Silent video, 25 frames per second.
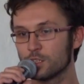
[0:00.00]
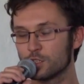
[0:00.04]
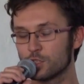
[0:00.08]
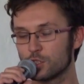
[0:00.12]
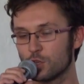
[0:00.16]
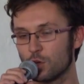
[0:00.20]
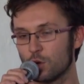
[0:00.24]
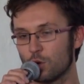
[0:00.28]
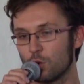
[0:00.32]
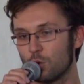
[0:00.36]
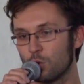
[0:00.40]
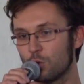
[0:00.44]

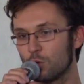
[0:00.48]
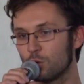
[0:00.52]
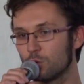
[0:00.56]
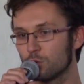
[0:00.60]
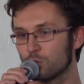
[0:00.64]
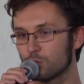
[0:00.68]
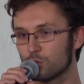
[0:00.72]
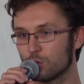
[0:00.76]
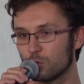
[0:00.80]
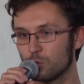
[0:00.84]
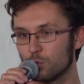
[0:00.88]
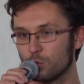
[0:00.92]

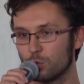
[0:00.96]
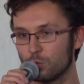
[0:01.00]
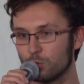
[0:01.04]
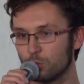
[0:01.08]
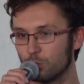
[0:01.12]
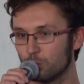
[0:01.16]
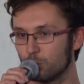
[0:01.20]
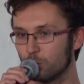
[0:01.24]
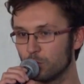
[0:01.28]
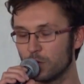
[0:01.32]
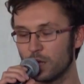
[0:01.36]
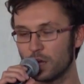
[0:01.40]
So
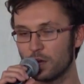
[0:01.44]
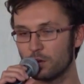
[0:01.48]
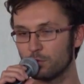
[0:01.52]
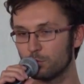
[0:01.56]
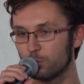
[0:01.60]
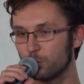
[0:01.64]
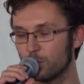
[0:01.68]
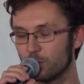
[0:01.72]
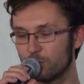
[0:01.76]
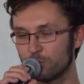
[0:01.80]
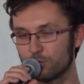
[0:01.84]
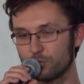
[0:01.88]
we
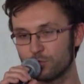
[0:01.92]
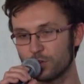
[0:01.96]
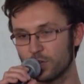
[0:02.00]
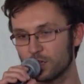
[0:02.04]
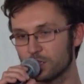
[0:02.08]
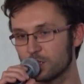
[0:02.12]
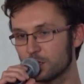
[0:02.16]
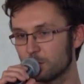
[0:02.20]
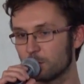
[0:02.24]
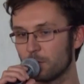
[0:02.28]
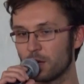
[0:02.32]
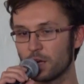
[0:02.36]
have
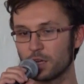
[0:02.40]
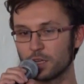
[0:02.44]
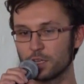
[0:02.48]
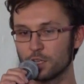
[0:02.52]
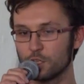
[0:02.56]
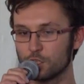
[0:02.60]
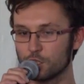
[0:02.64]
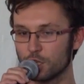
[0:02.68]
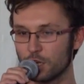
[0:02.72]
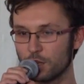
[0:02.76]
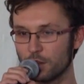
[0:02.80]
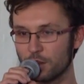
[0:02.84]
trust
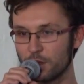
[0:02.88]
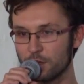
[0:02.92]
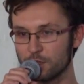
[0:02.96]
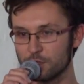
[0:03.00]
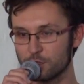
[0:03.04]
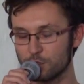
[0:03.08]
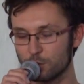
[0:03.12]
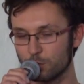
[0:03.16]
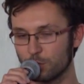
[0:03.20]
among each other.